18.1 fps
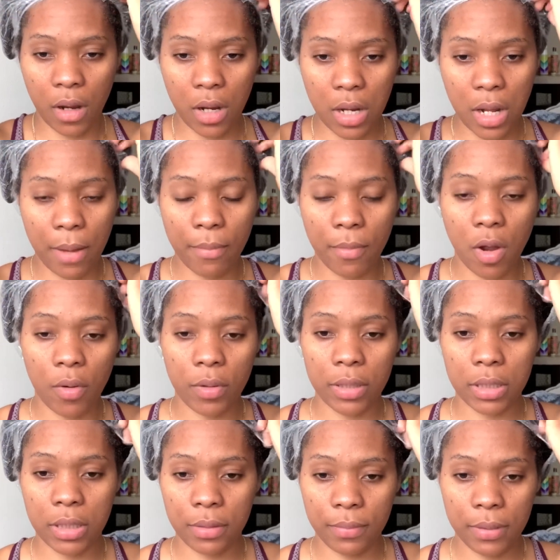And I'm
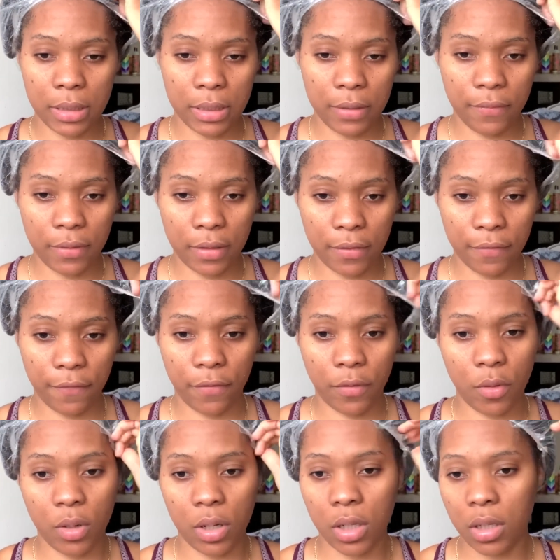going to be leaving
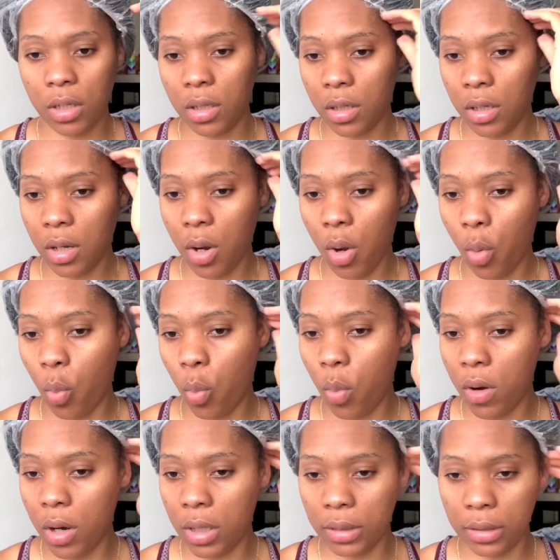it for
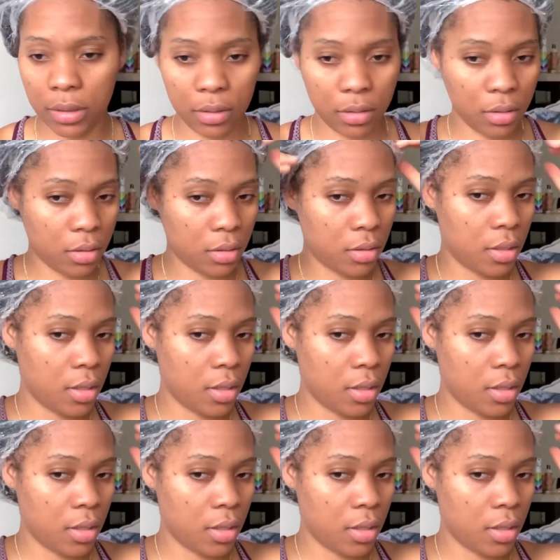1